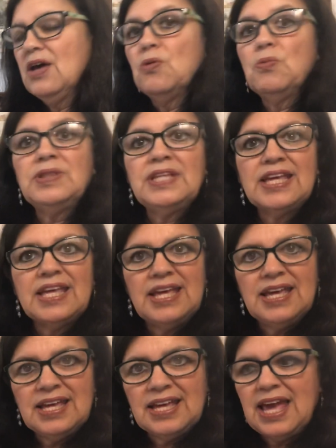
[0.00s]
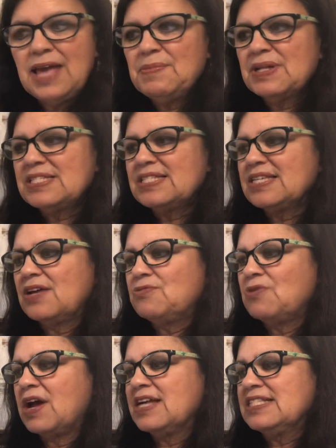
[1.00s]
When the king came at
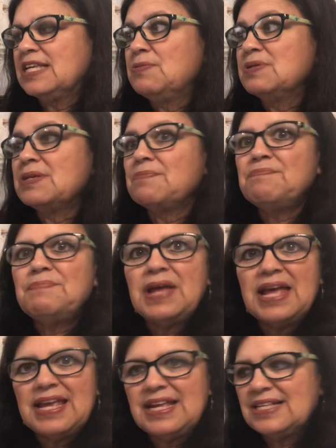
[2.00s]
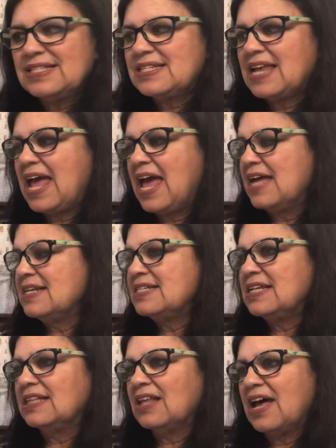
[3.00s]
sunrise, he was amazed and
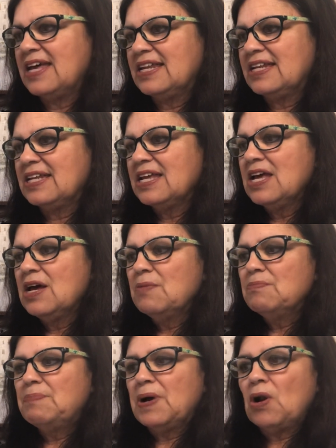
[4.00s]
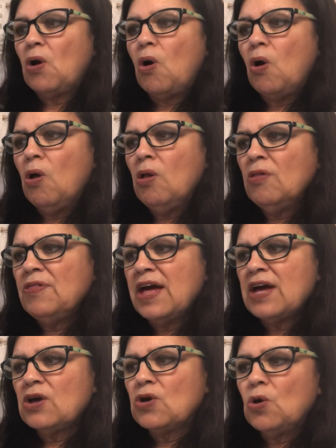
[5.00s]
delighted, but all
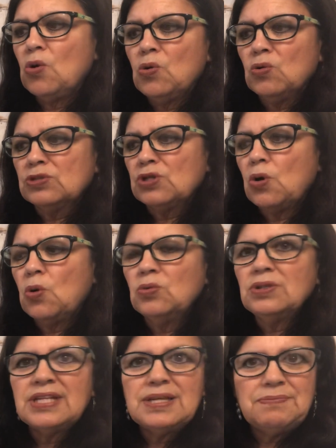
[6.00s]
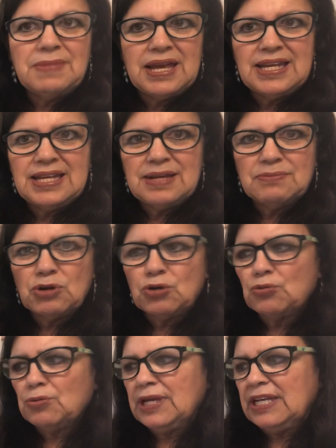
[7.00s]
that gold only made him
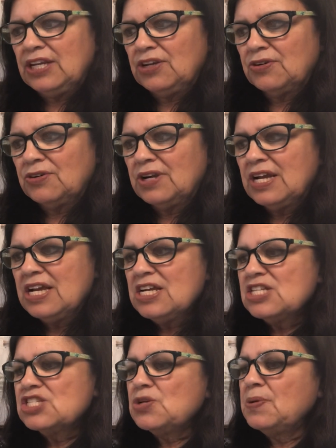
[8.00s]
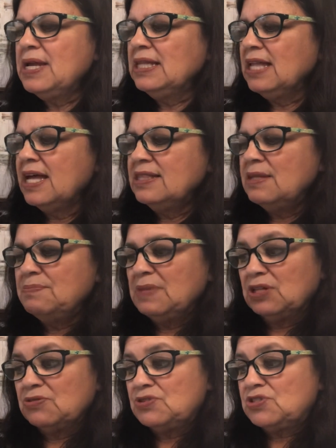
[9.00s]
greedier. So he led the
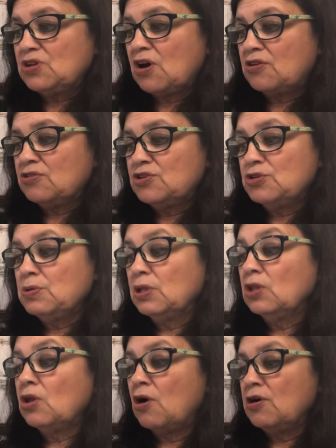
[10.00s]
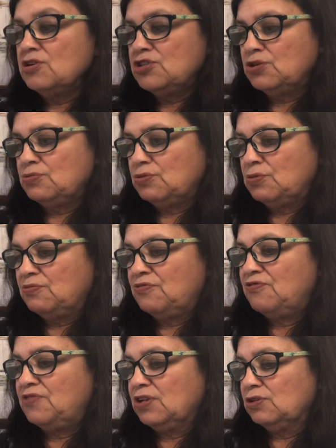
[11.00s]
miller's daughter to a larger room
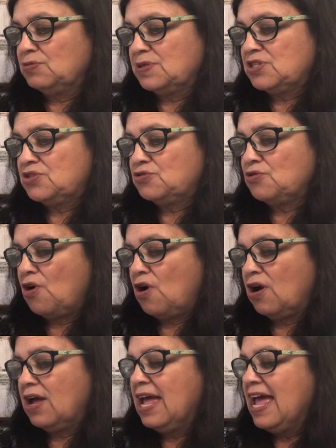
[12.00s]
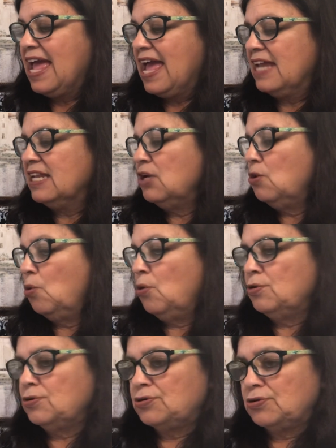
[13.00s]
filled with straw, and he
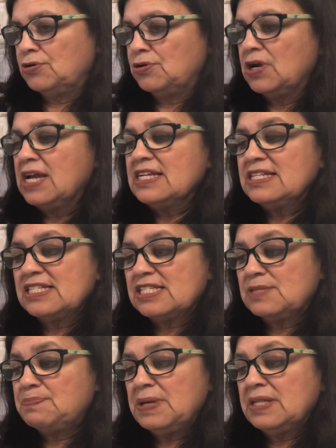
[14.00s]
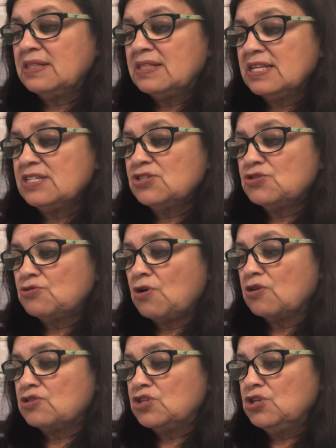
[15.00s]
ordered her to spin this
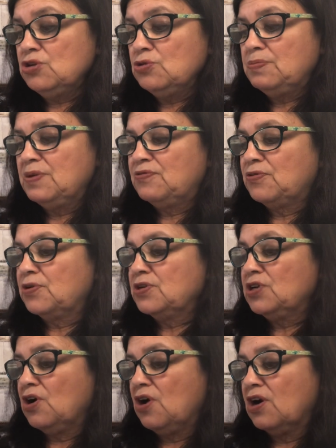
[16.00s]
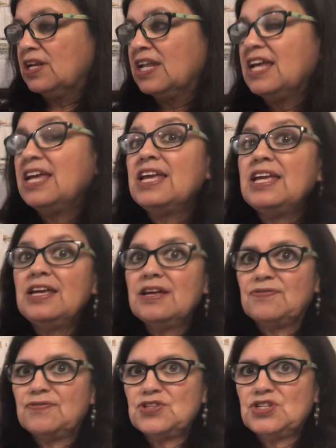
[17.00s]
straw too before dawn,
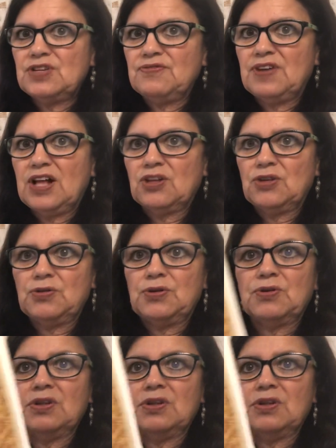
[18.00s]
if she valued her